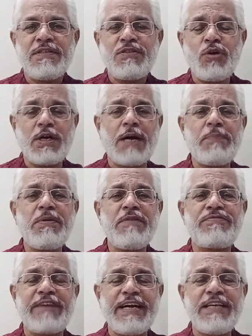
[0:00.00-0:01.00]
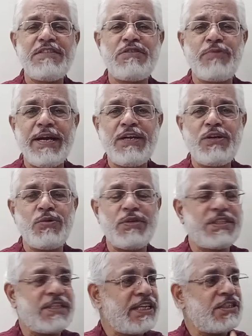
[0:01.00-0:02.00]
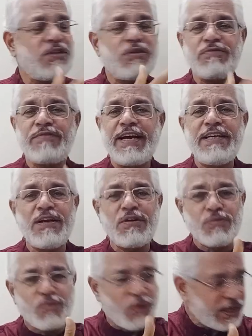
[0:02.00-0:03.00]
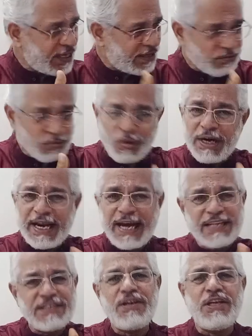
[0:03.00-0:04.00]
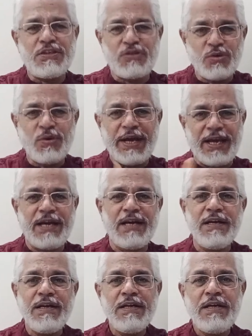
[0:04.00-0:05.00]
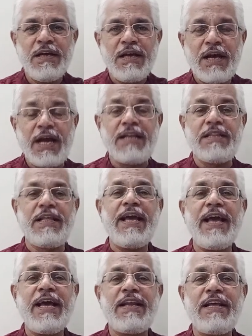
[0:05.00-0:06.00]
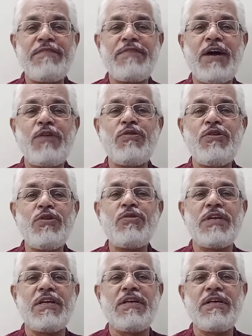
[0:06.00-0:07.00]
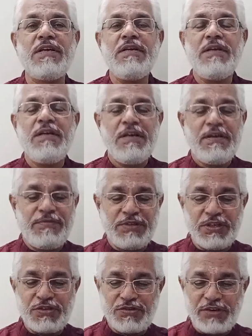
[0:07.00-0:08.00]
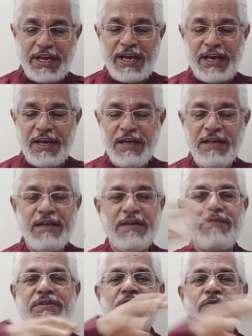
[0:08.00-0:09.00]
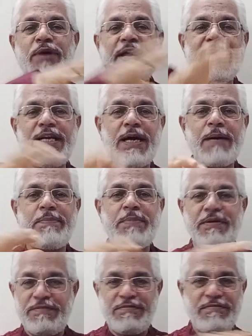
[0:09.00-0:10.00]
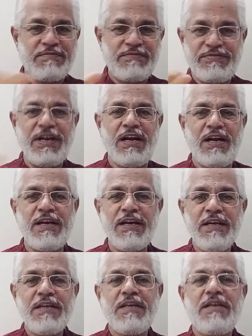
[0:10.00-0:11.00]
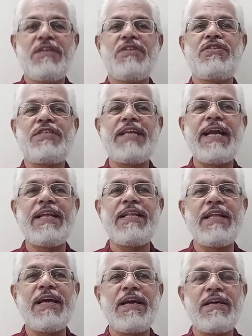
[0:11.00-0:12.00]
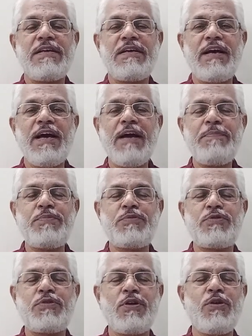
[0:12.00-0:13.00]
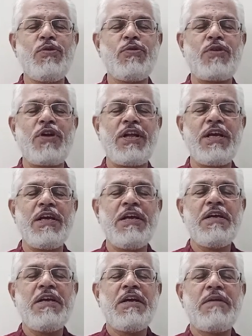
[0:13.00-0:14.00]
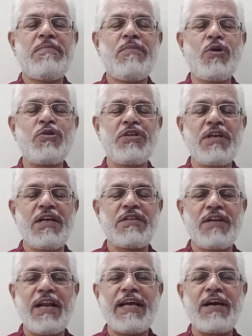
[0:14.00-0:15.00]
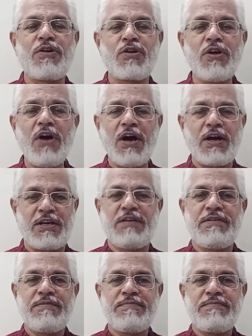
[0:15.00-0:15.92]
So a couple of friends went to his kitchen to find out what actually he's doing, and there he found Newton with a tray with a wine cup filled, standing there, absolutely motionless, like a rock.